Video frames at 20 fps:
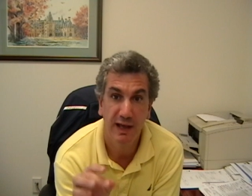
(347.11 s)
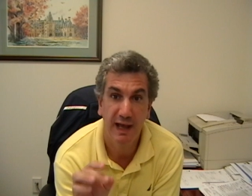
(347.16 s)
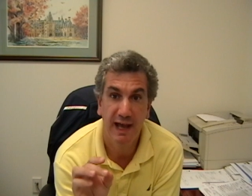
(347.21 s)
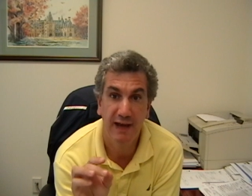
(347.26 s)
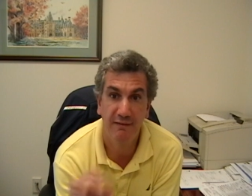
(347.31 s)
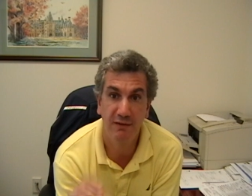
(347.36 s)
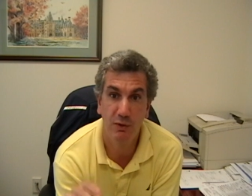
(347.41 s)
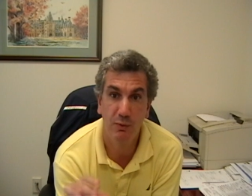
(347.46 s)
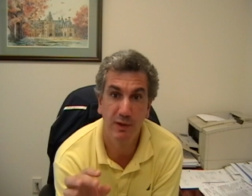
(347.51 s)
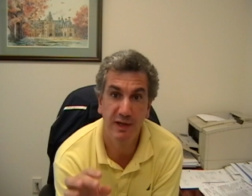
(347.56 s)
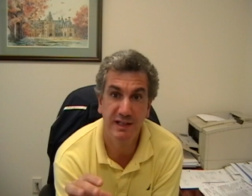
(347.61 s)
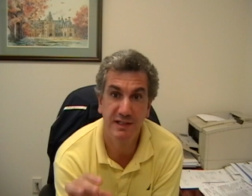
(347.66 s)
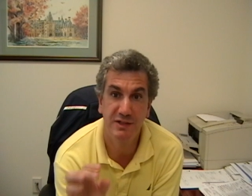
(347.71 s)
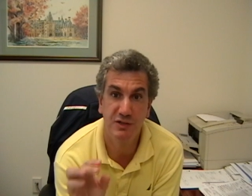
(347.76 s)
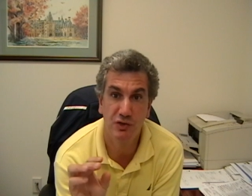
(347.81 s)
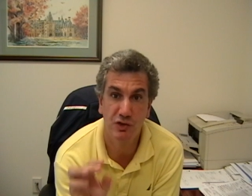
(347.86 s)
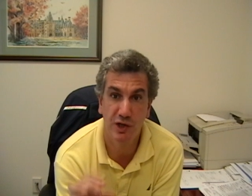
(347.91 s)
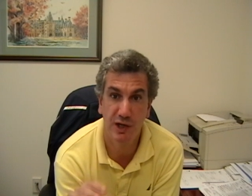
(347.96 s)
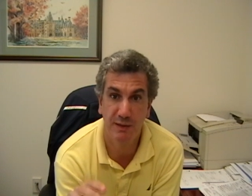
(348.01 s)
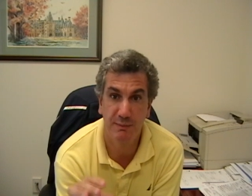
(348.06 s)

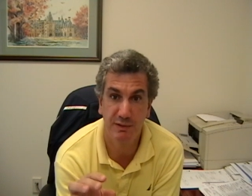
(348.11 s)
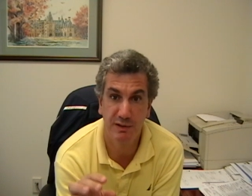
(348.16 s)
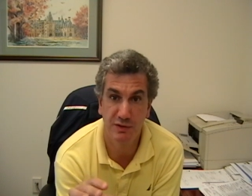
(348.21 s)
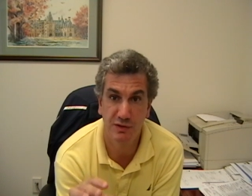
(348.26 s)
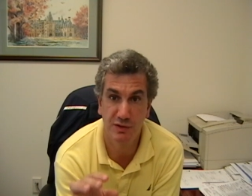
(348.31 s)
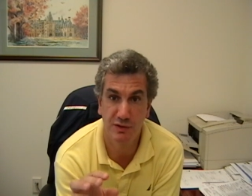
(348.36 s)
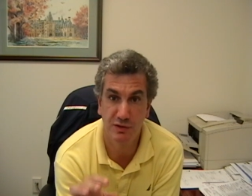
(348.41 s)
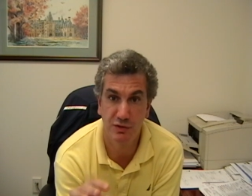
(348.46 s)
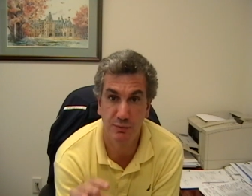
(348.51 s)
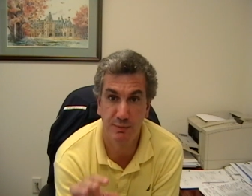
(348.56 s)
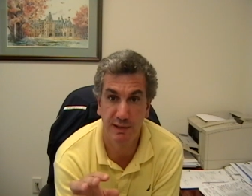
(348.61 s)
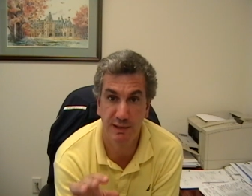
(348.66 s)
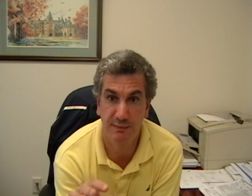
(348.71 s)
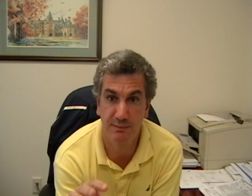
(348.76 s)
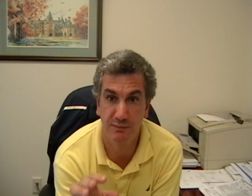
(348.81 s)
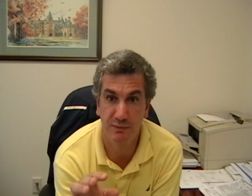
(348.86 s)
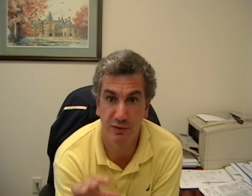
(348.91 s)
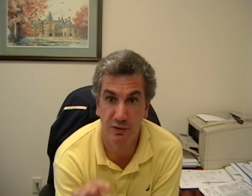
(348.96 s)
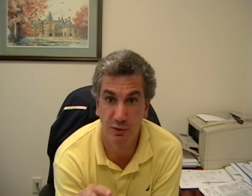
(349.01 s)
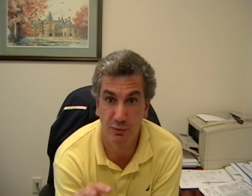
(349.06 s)
Heavyweight champions, as you may
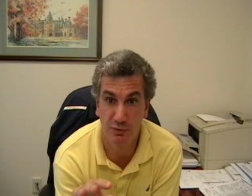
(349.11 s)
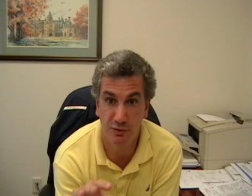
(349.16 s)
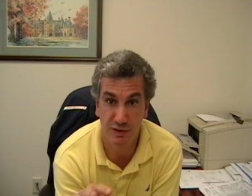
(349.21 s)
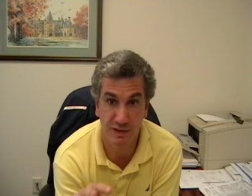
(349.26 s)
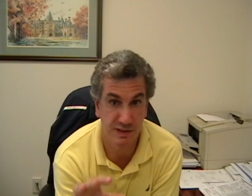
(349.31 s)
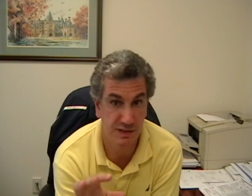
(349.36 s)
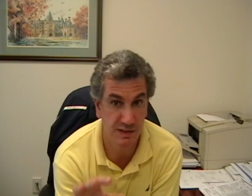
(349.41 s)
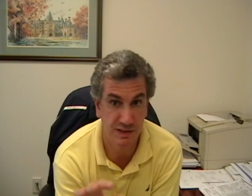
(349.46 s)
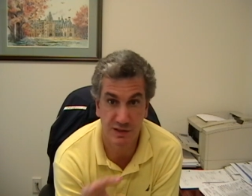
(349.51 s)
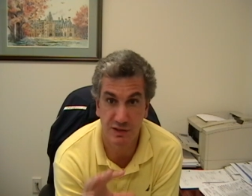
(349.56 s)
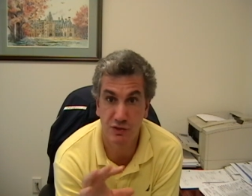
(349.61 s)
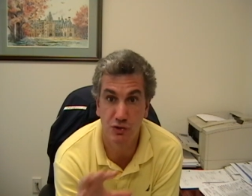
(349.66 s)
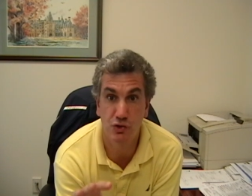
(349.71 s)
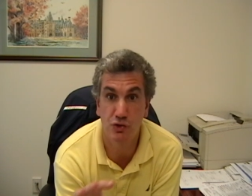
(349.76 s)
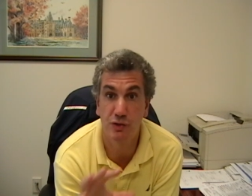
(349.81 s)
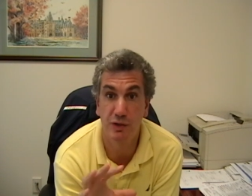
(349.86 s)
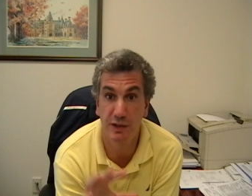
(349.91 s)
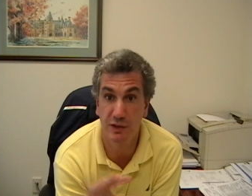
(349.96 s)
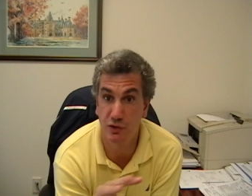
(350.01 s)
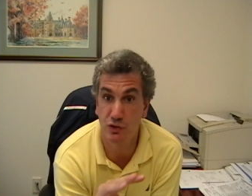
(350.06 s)
note this, this is
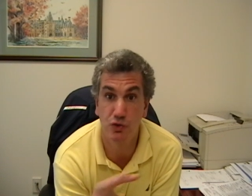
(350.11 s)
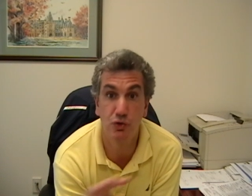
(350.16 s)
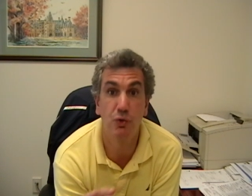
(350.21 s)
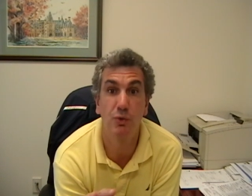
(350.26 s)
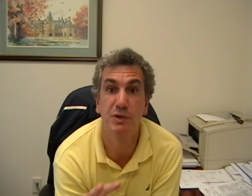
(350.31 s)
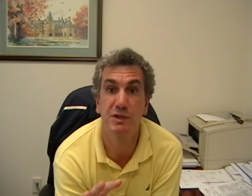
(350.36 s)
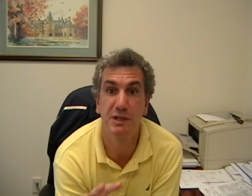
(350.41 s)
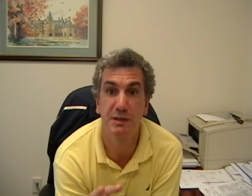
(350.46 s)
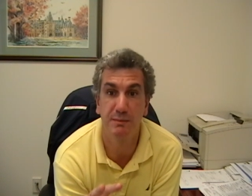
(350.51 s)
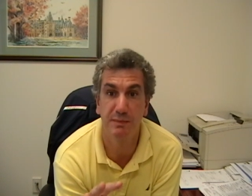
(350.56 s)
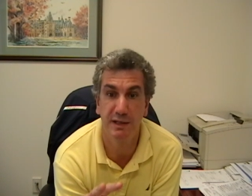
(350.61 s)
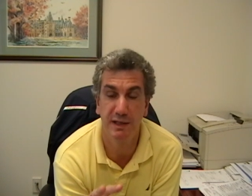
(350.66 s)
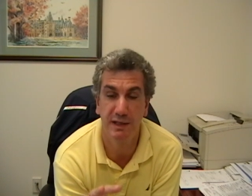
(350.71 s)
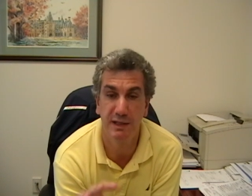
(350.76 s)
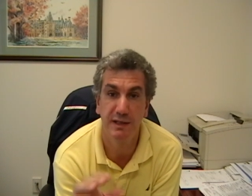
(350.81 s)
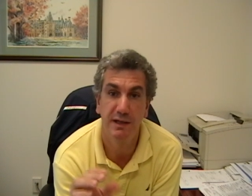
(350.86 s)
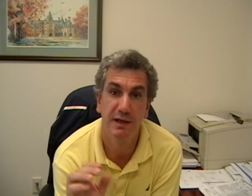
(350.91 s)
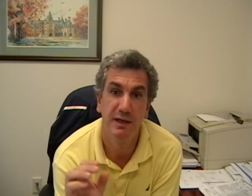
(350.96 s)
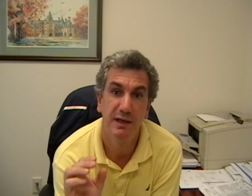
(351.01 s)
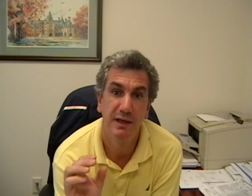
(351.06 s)
as true as can
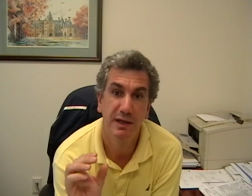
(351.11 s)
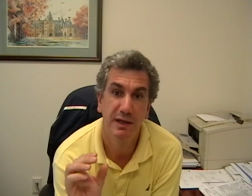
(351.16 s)
be.